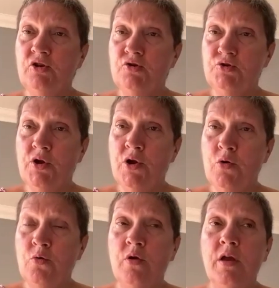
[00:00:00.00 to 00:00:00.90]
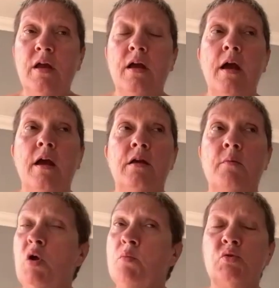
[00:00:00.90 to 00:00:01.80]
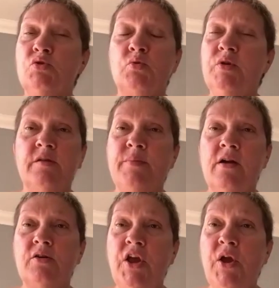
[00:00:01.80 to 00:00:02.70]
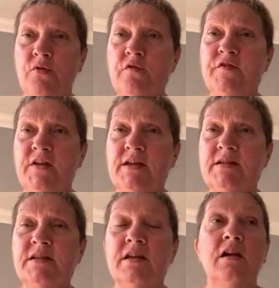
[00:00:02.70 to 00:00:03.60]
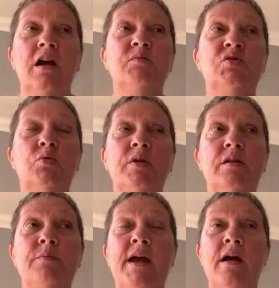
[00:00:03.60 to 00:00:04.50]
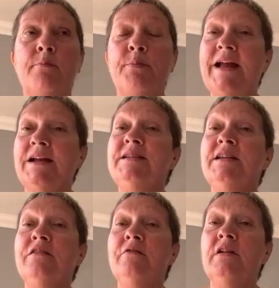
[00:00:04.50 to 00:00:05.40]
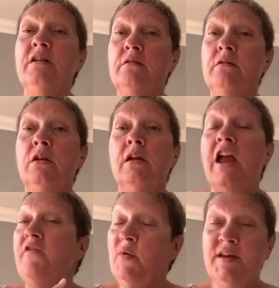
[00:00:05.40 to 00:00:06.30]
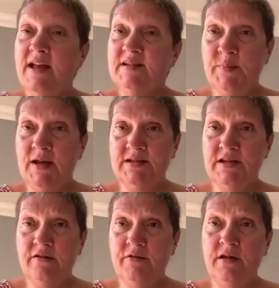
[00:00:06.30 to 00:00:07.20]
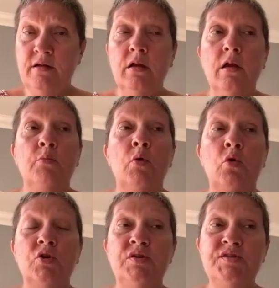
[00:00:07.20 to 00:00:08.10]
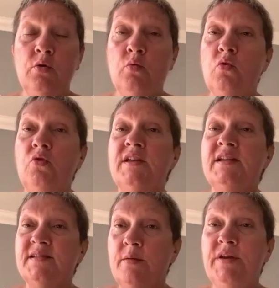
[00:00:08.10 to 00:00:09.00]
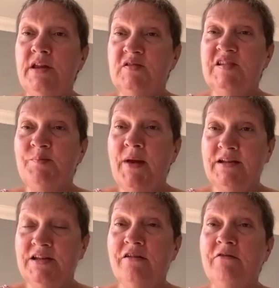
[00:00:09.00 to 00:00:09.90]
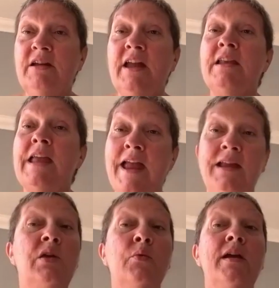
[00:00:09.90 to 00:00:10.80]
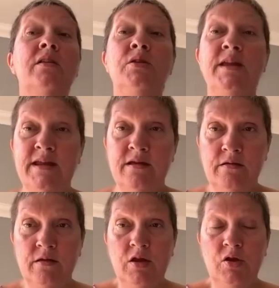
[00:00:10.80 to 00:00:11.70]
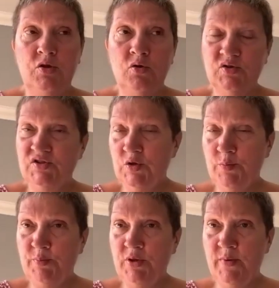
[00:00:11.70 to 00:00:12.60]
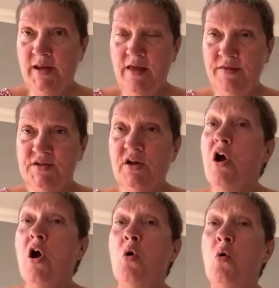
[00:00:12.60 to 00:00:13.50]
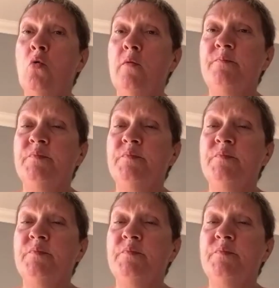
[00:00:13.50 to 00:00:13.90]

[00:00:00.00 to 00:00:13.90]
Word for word: control. Mm-hmm. And I'm, I'm, not talking about COVID, I'm mm-hmm. talking about bacteria. Everyone has bacteria, but what you don't want is somebody else's bacteria getting anywhere near your suprapubic catheter hole.